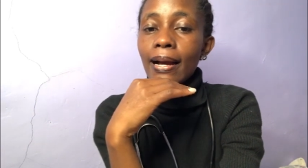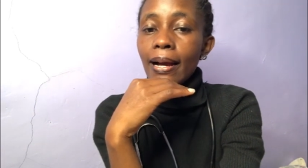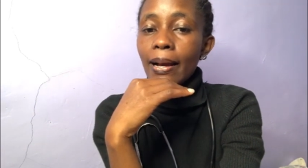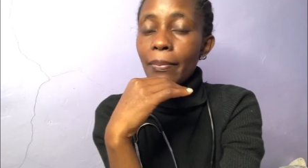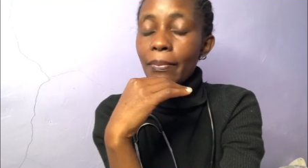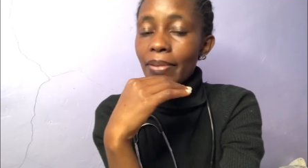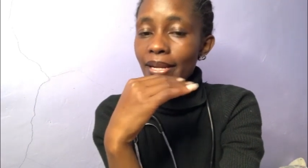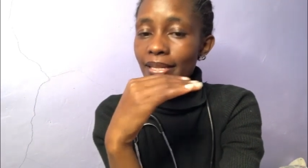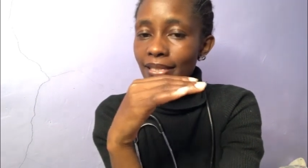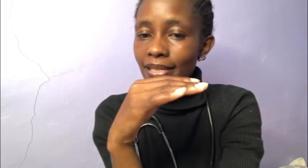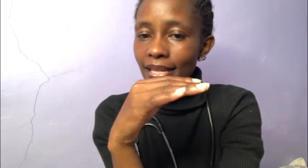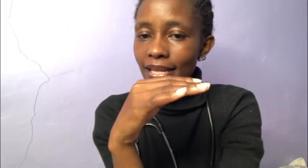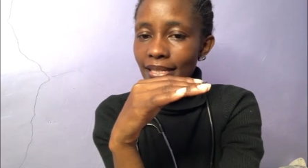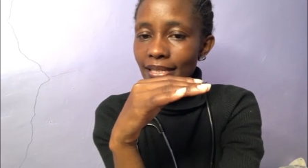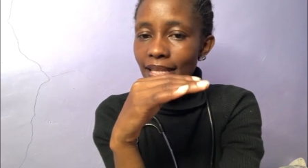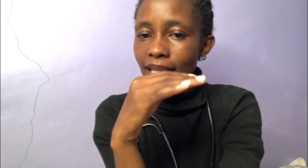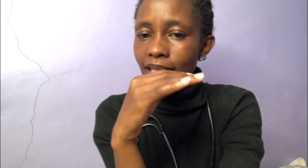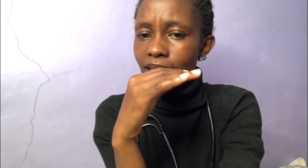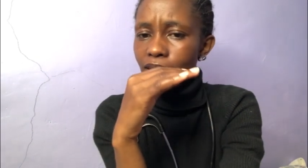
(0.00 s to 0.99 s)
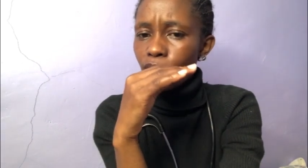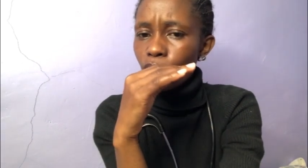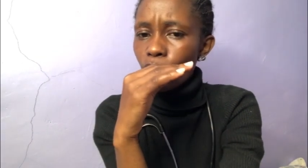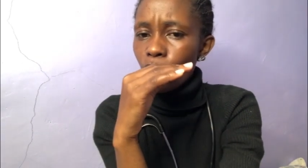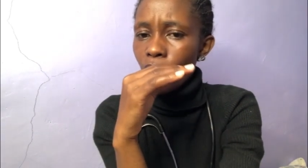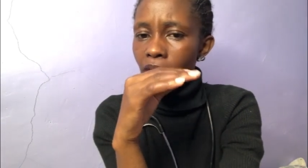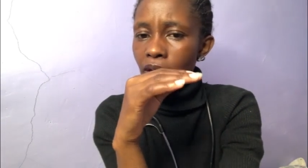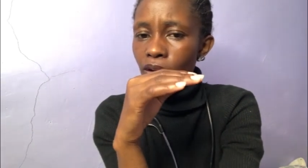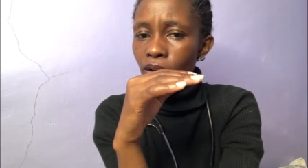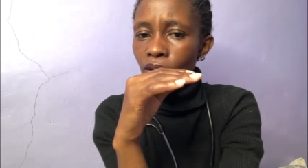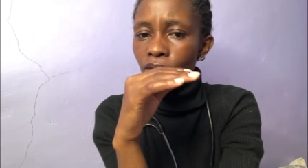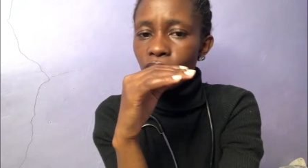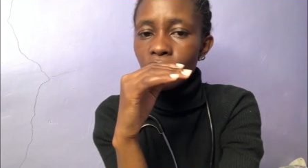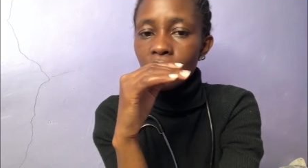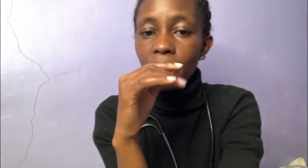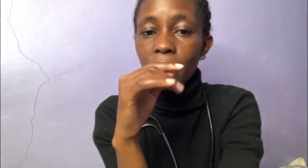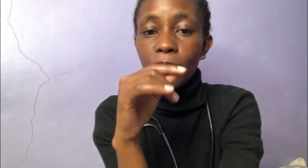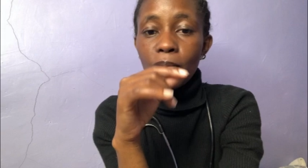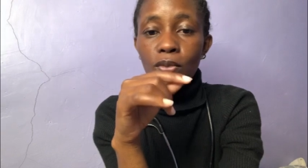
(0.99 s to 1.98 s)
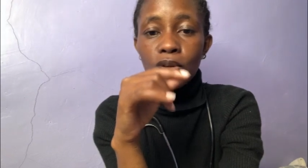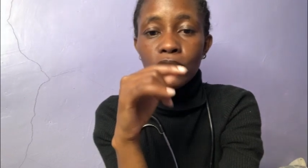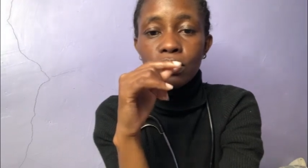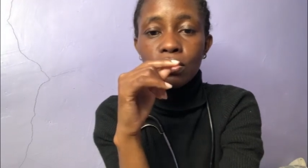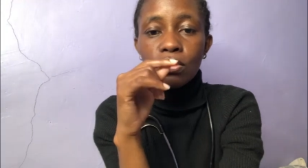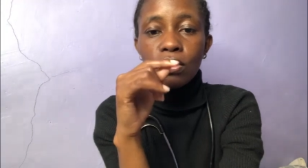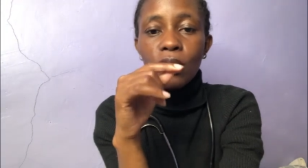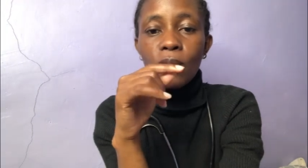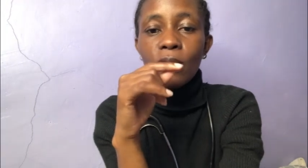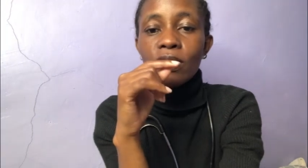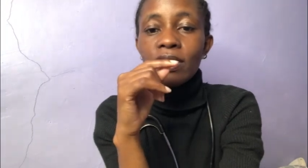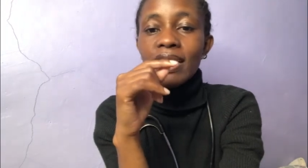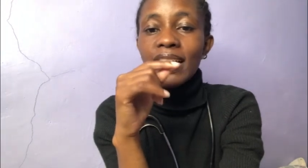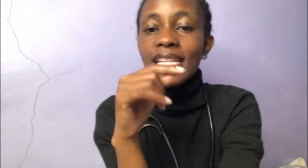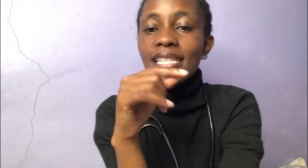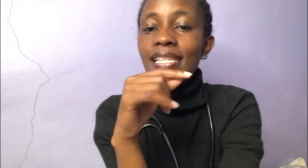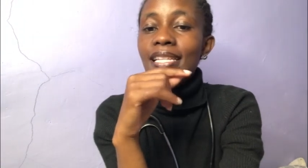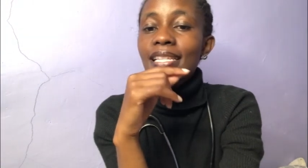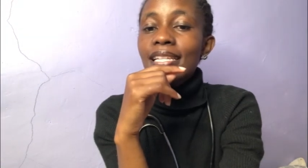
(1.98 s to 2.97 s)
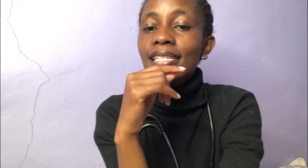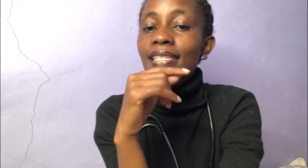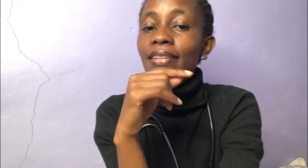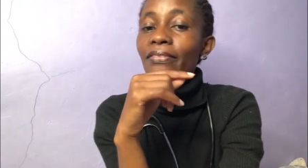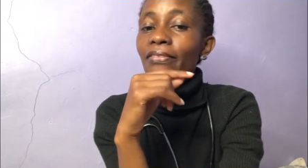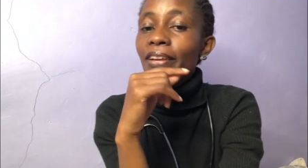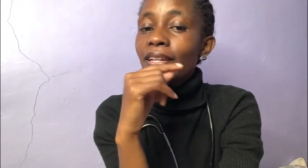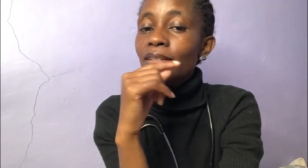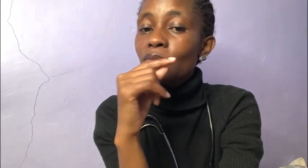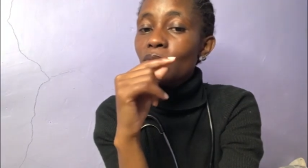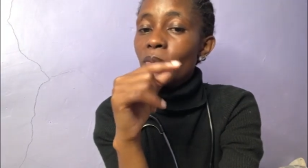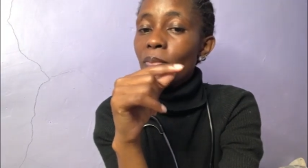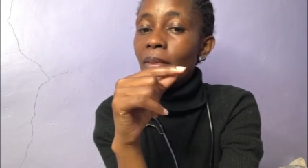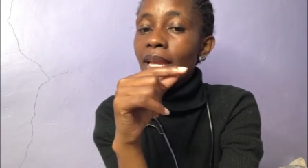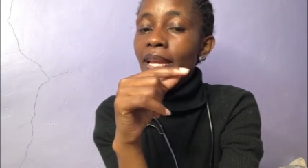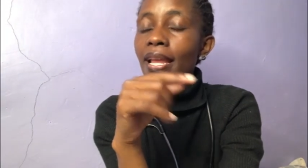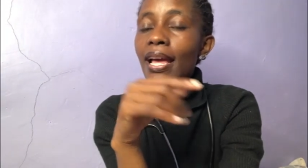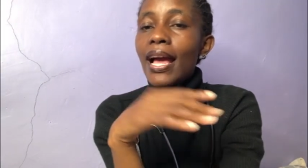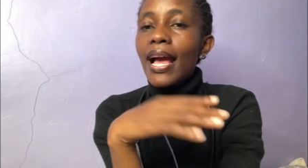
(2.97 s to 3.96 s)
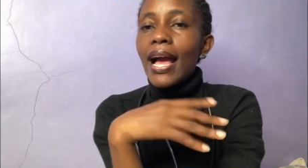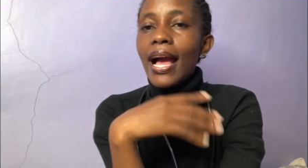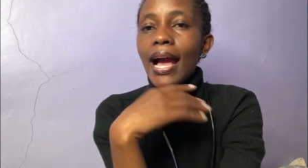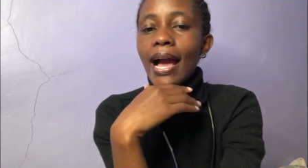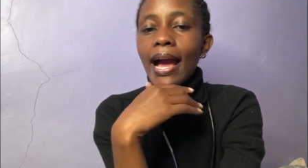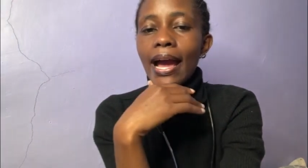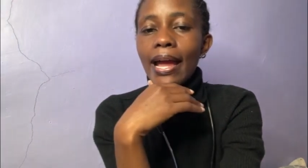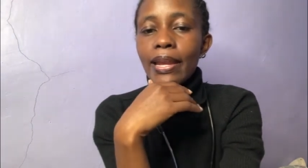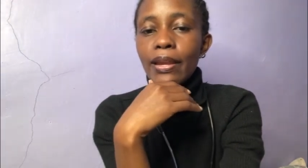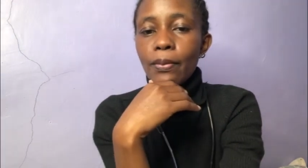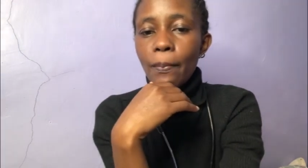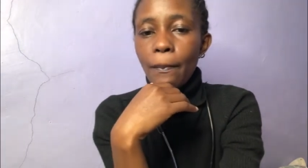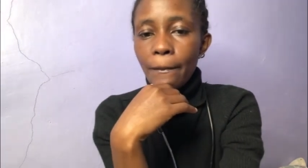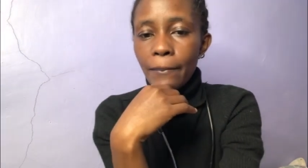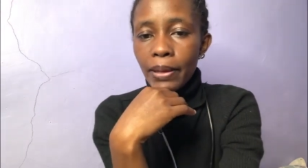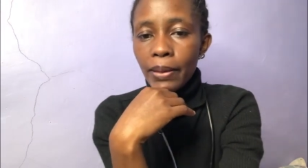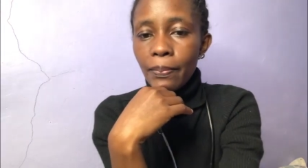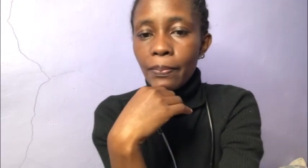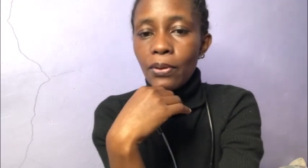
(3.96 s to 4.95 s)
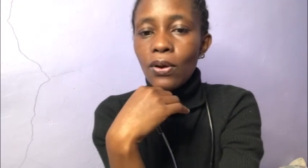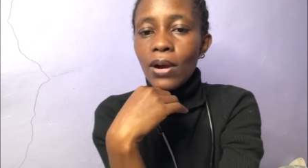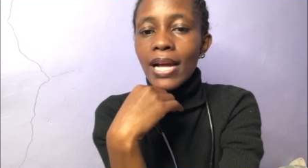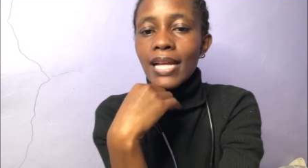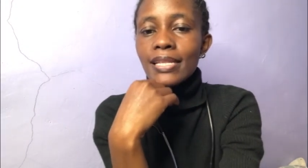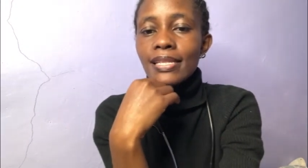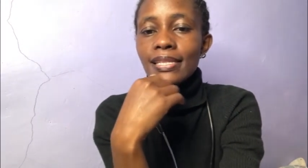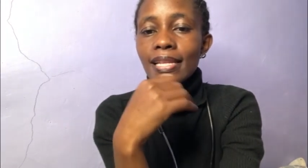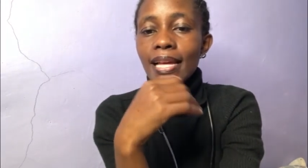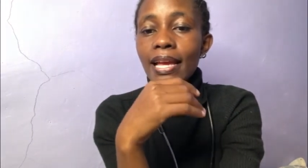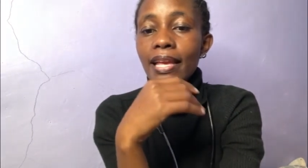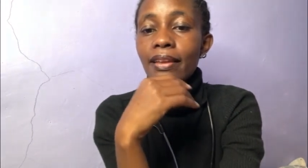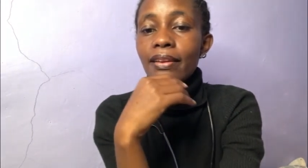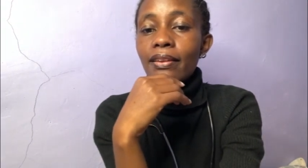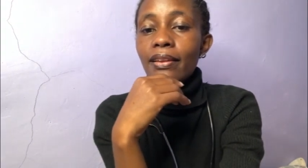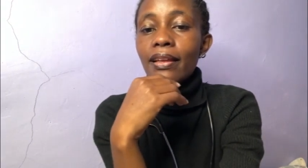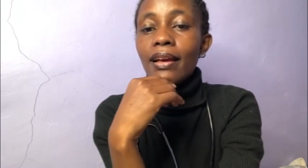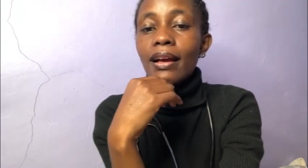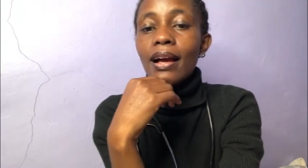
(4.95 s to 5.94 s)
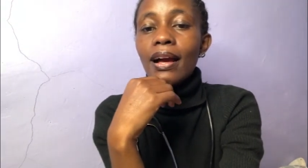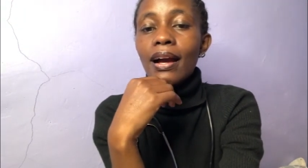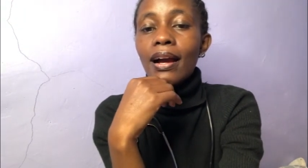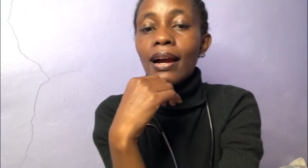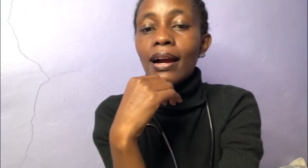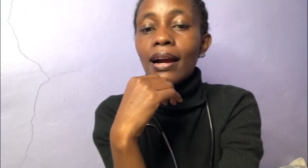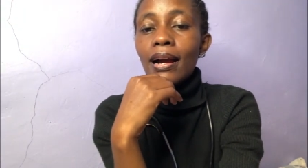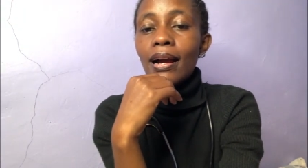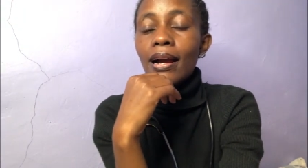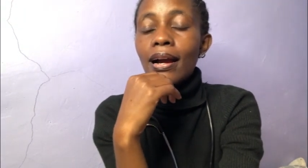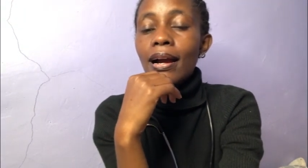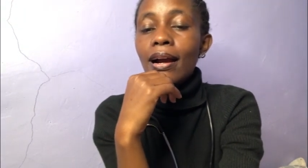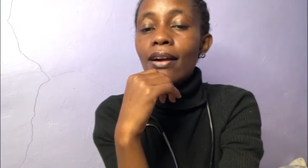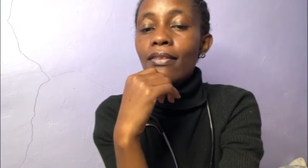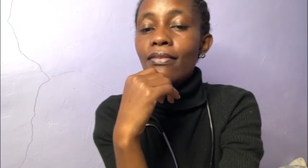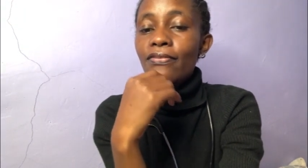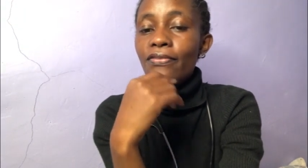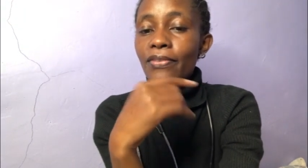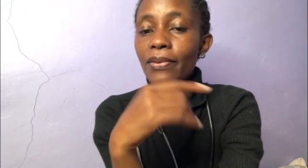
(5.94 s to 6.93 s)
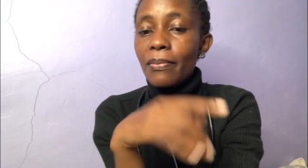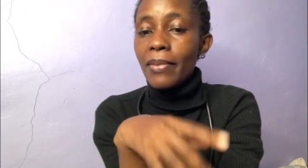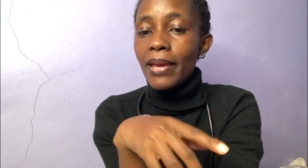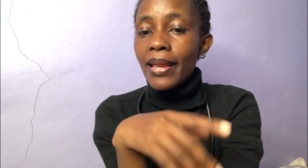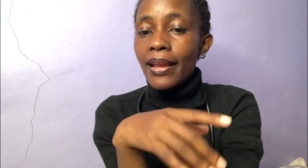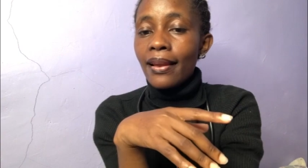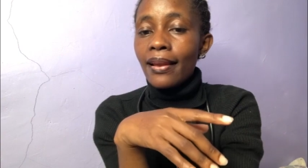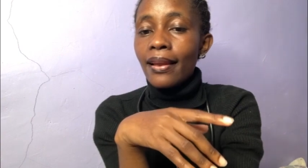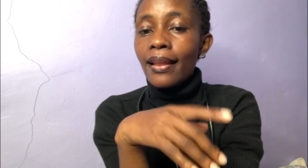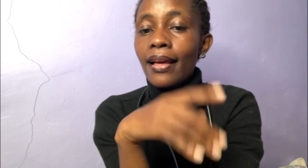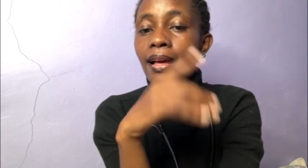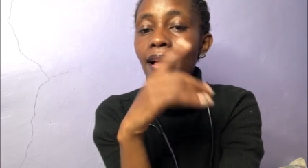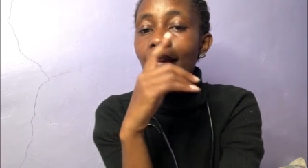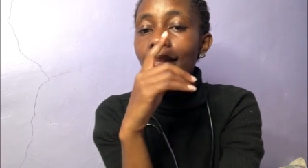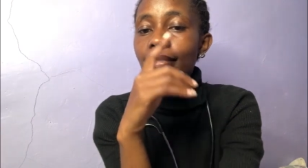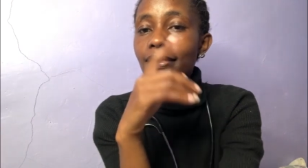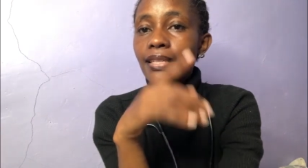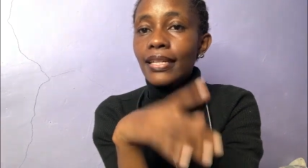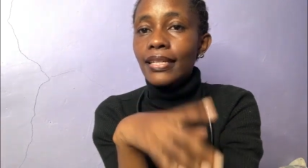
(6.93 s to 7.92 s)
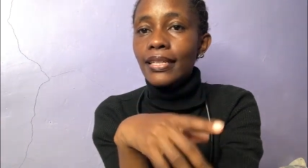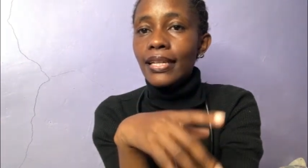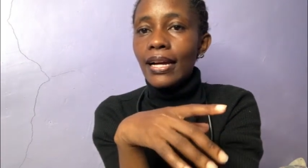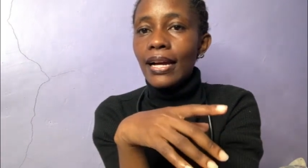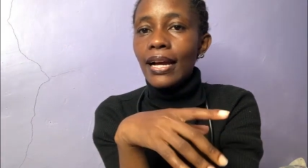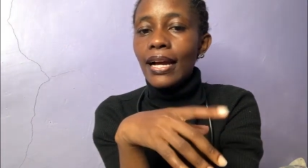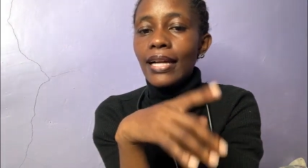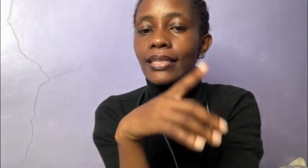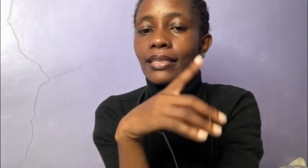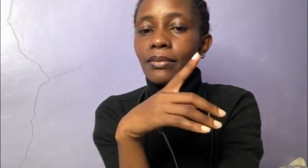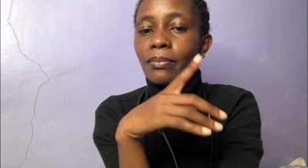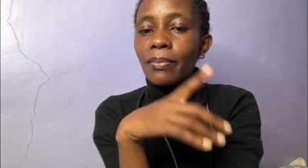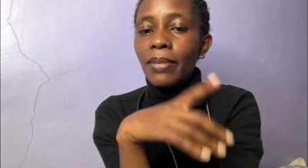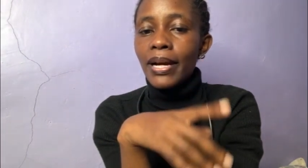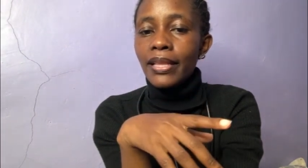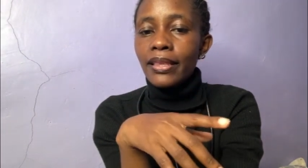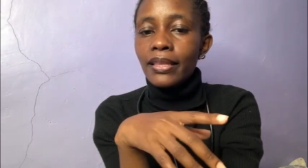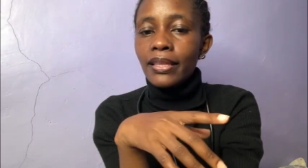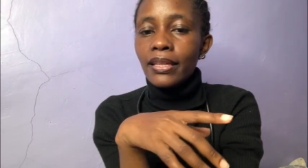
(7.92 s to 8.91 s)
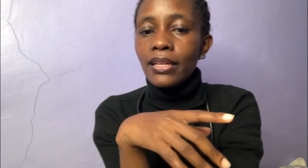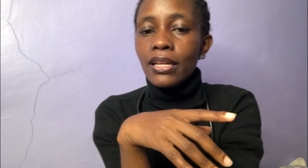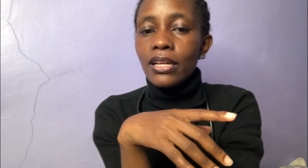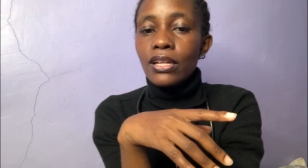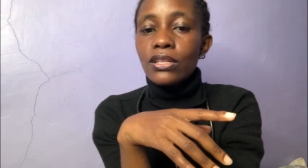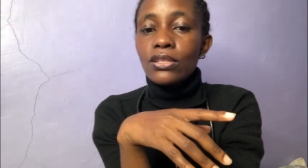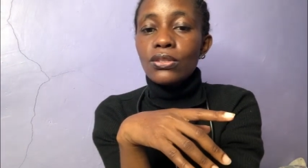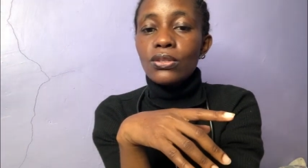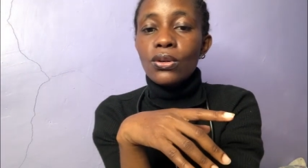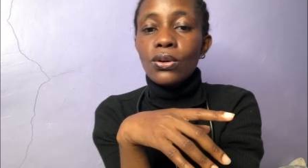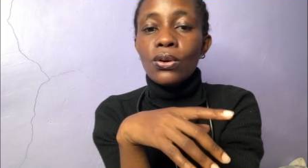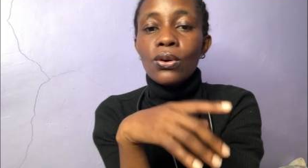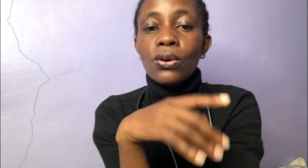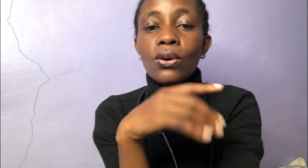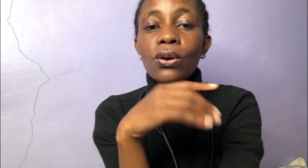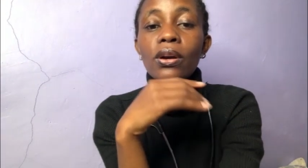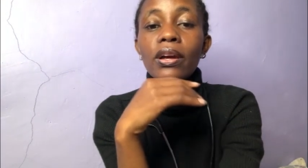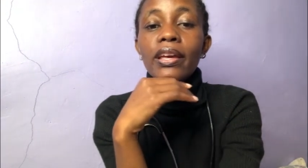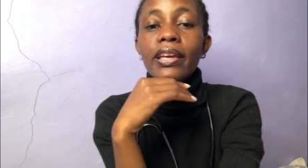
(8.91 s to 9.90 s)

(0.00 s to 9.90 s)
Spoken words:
breast cancer is one of the most common cancer that affect women, and people assign a female gender at birth. So